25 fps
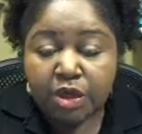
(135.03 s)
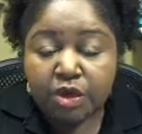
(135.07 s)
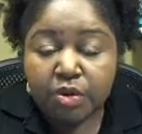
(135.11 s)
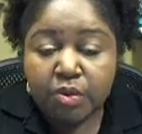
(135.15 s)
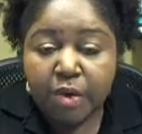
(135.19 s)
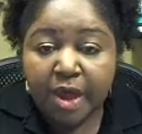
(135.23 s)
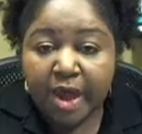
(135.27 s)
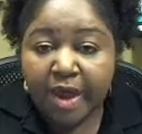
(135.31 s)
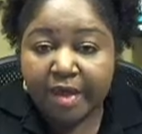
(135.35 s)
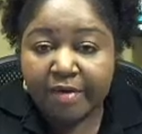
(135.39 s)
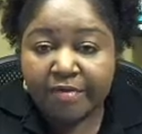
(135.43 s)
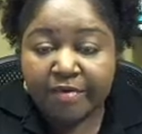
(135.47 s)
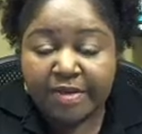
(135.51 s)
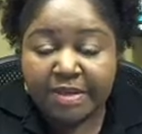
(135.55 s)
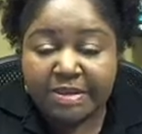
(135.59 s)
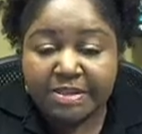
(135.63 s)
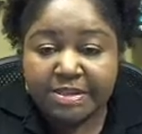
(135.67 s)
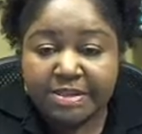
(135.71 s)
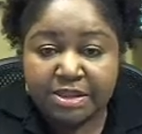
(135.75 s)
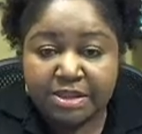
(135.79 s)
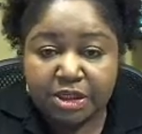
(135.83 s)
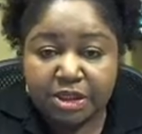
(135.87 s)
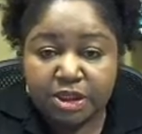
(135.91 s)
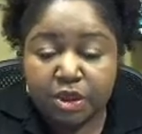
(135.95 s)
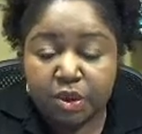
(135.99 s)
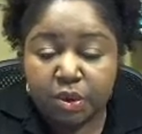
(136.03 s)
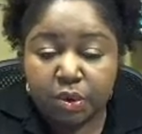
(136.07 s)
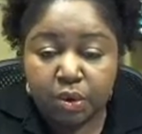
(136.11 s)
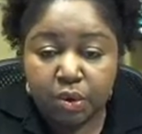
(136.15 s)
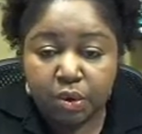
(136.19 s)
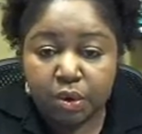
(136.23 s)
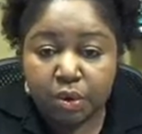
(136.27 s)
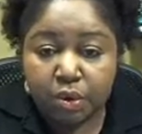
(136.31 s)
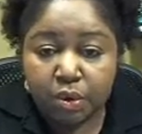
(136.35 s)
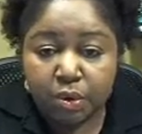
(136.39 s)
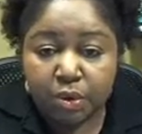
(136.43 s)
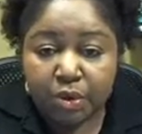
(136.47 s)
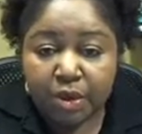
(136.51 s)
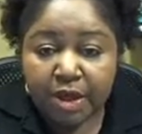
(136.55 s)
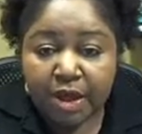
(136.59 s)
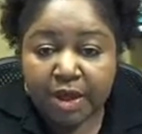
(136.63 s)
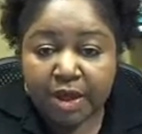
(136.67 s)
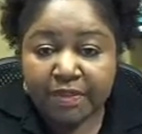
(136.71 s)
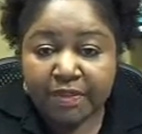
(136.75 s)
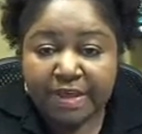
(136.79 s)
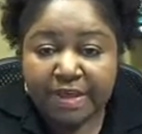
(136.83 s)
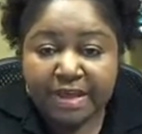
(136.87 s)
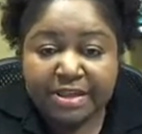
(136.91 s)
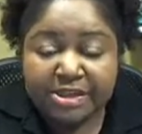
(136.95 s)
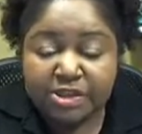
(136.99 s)
you have this cuticle
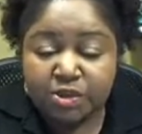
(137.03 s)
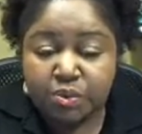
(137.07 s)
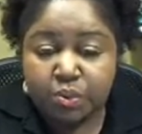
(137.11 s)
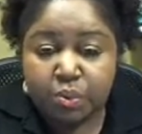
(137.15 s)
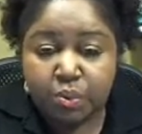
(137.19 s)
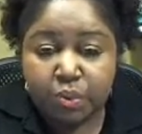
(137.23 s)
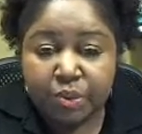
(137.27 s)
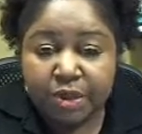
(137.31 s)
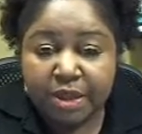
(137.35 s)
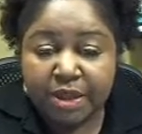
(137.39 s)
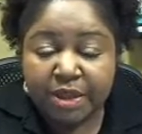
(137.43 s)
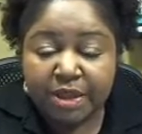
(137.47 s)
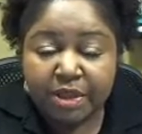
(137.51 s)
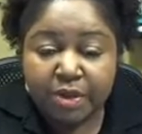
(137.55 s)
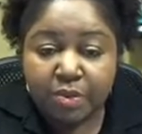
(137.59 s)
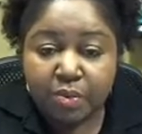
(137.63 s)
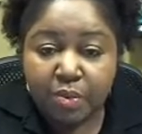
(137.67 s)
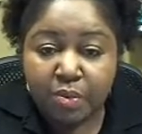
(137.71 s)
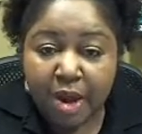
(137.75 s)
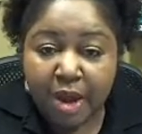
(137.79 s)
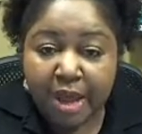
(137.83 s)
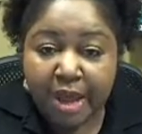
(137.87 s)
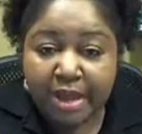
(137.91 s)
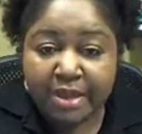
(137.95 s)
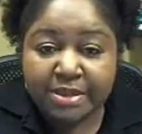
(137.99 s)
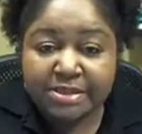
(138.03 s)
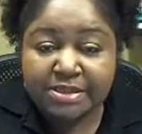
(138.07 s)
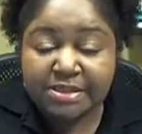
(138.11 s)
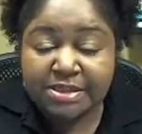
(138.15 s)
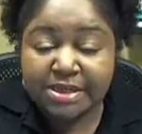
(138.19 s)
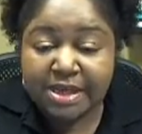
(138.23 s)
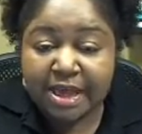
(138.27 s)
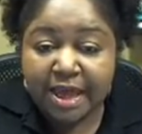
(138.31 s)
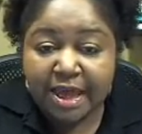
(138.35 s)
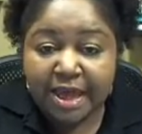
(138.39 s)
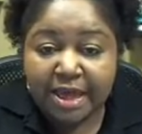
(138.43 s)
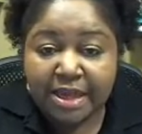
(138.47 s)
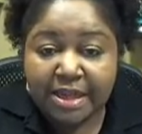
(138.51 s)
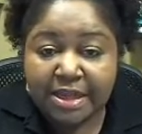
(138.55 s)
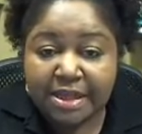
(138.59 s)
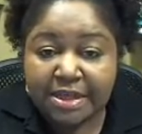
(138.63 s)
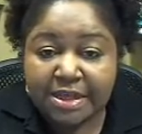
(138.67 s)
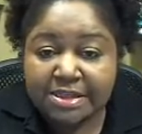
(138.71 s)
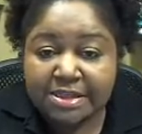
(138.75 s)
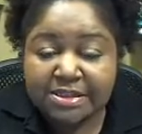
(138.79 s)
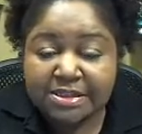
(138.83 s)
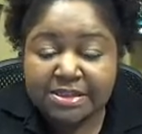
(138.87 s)
that's really raised, and